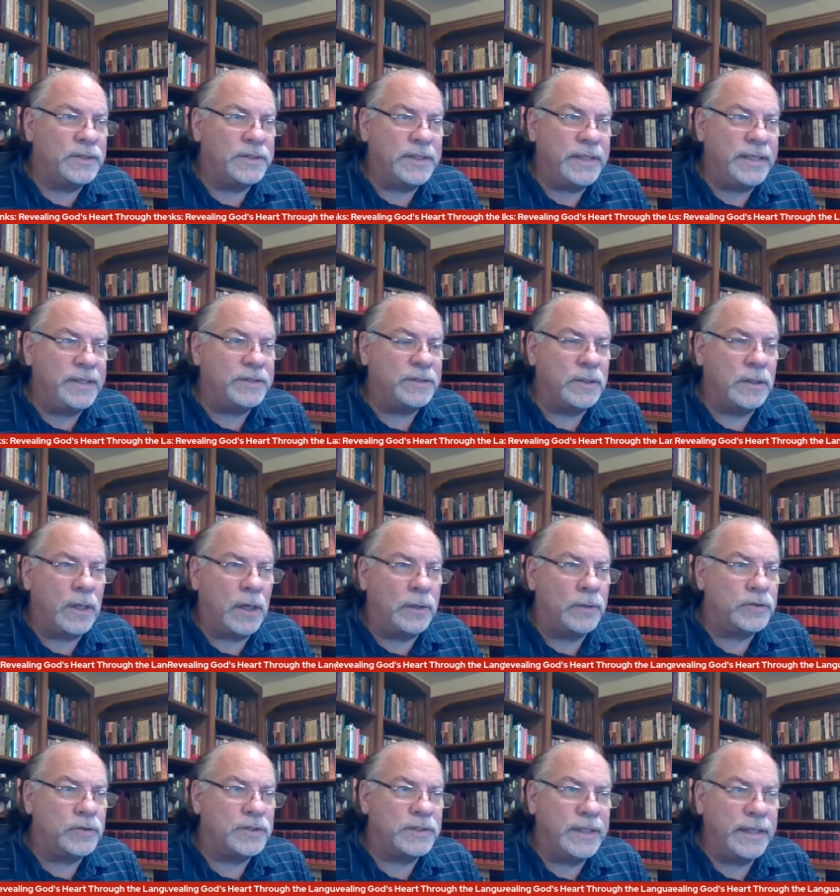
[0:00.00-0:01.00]
seeks to
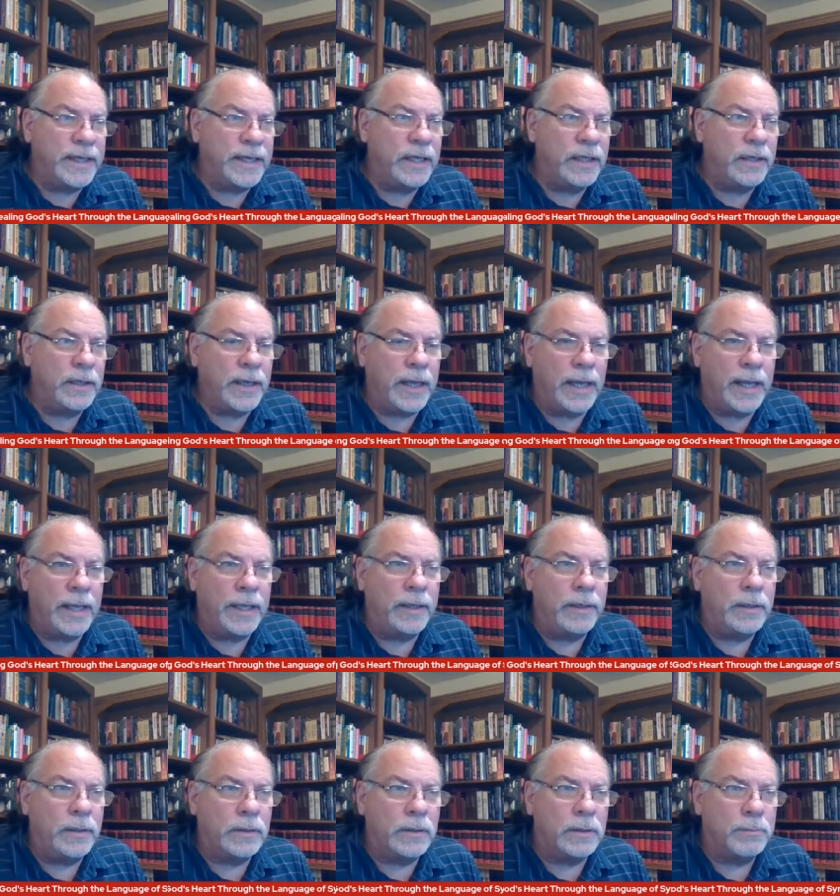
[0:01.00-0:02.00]
understand
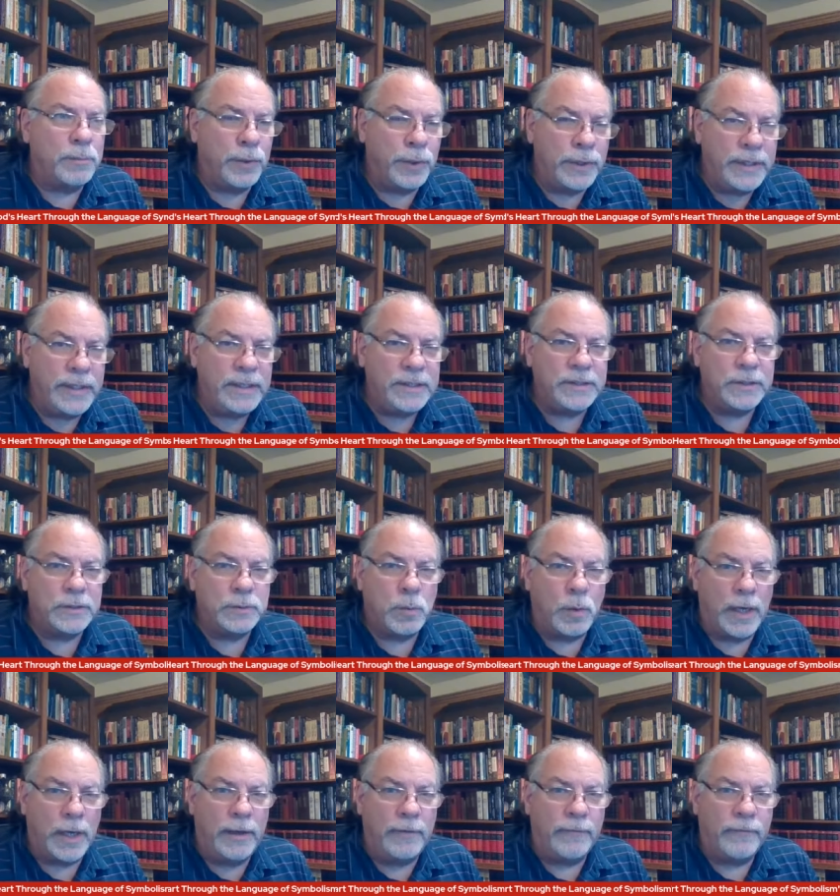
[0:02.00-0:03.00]
and please his
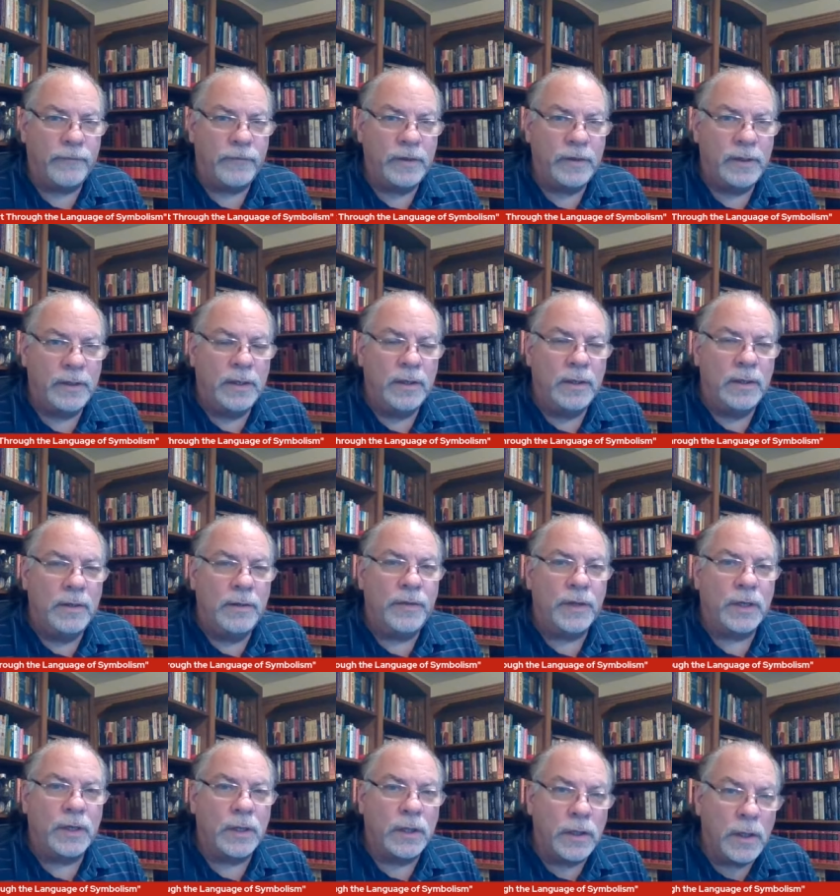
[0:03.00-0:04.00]
wife,
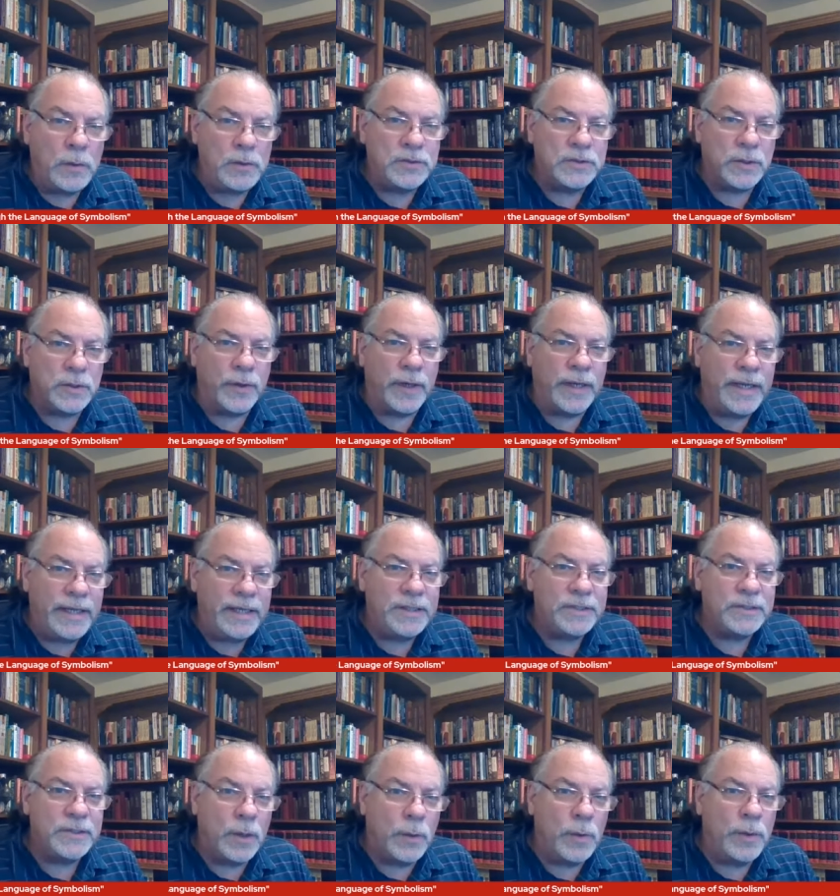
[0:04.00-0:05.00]
the closer he
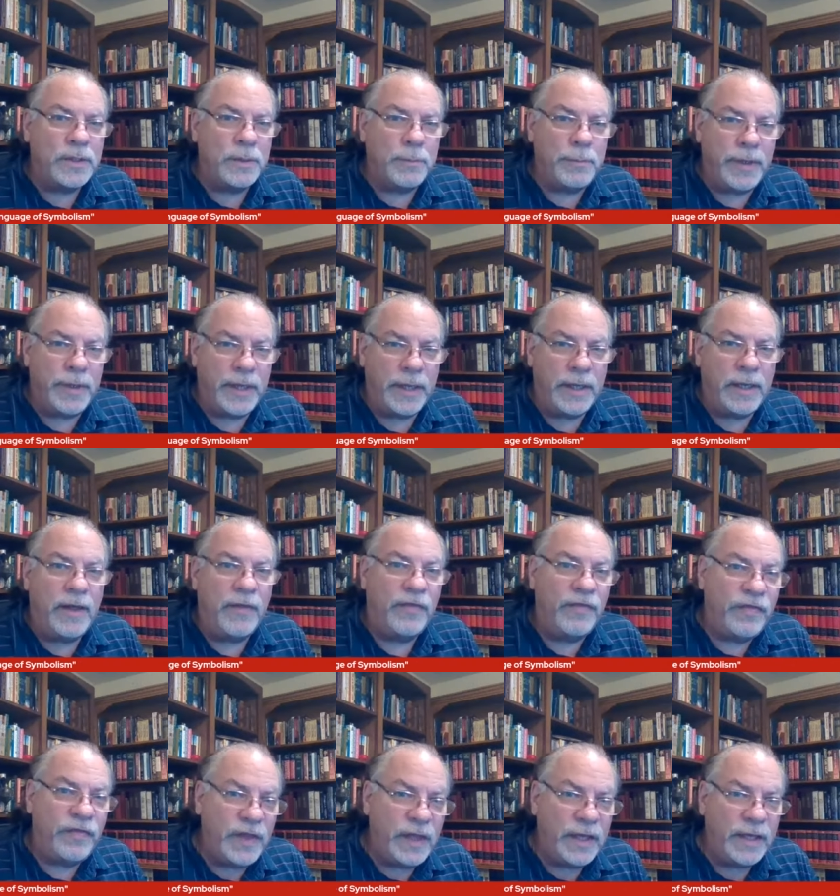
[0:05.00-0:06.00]
is going to be
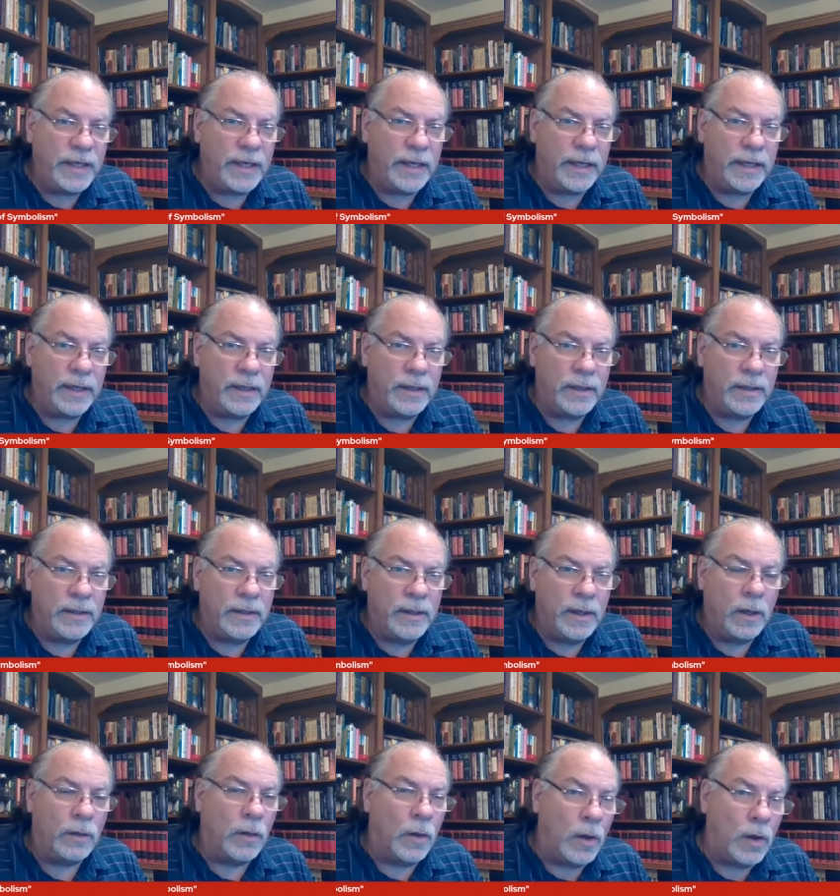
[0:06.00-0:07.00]
thinking
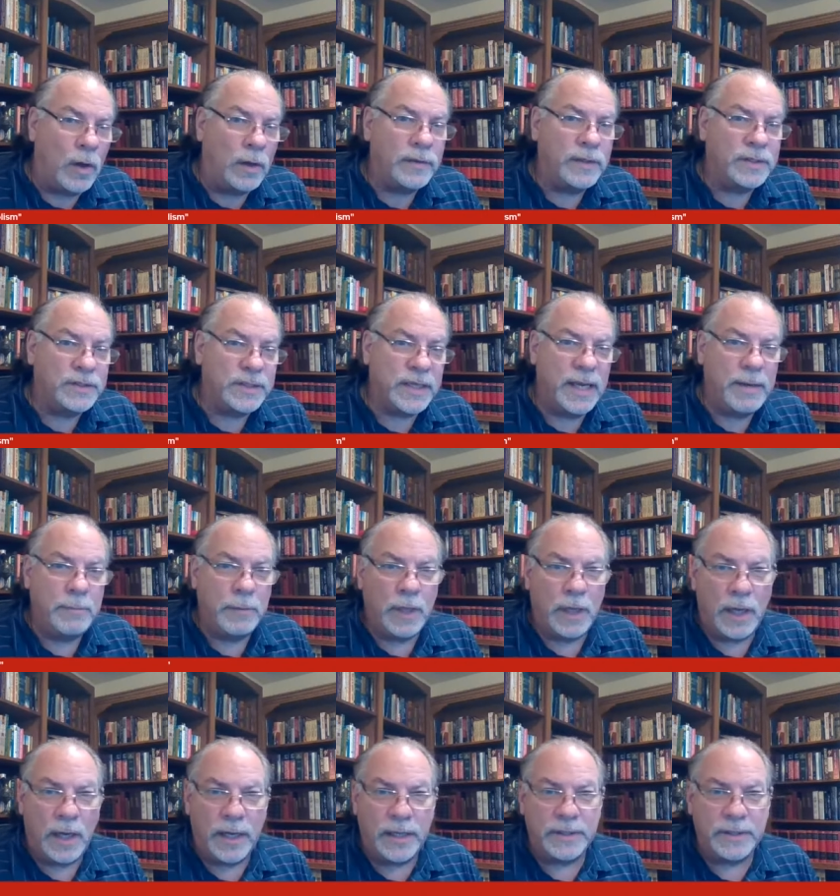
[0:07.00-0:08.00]
along the same
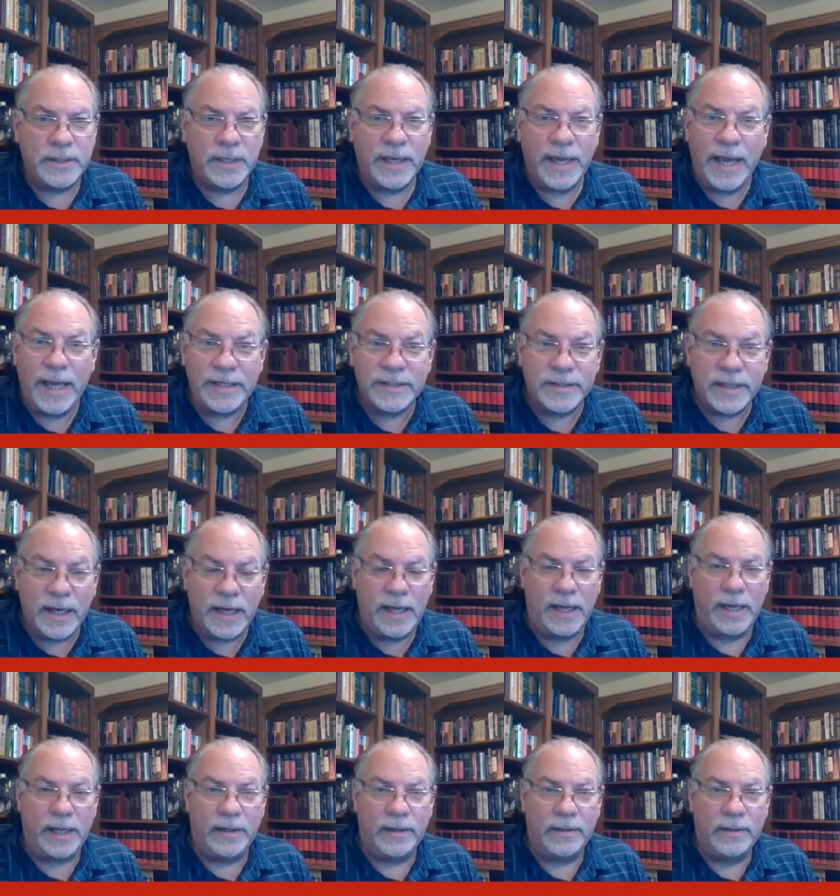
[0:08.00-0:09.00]
lines as
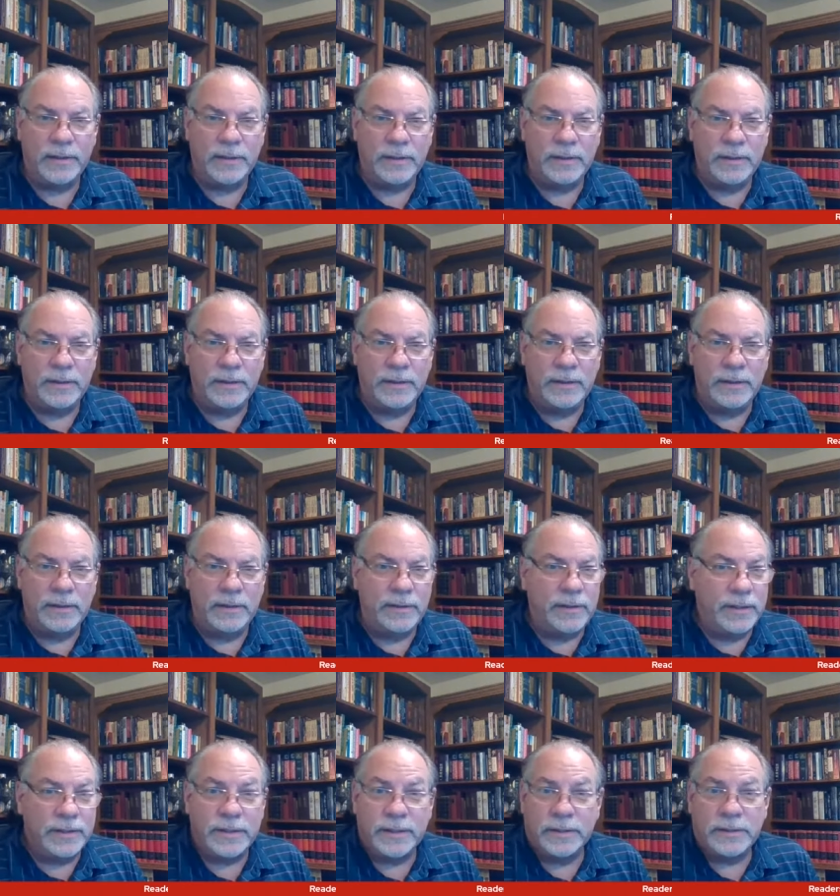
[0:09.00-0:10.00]
God.
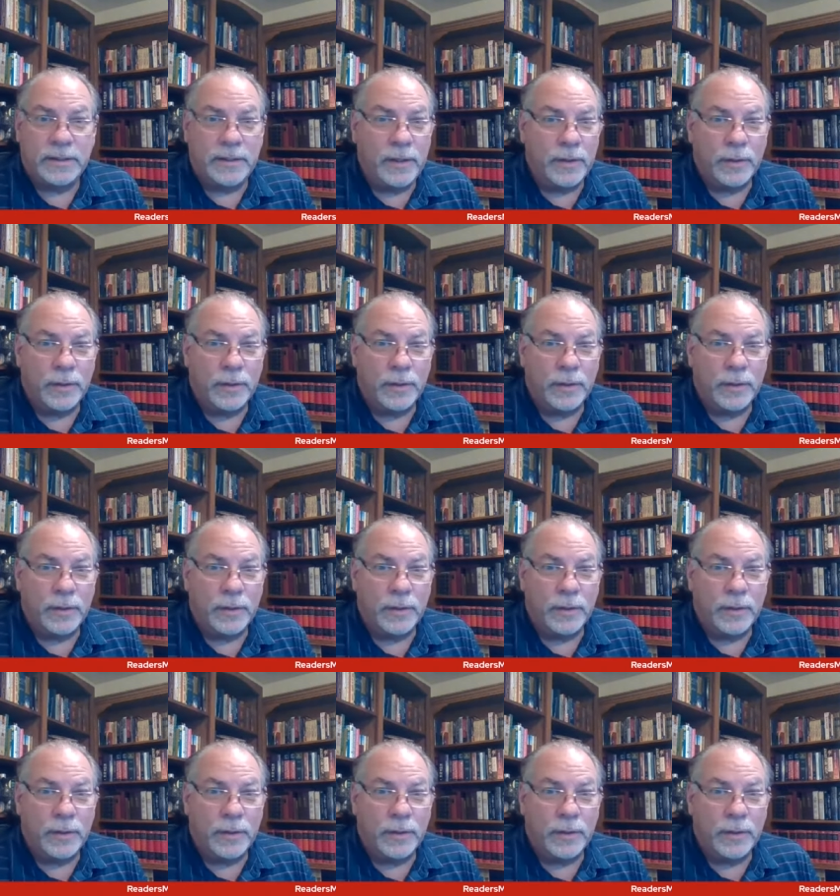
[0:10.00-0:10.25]
This is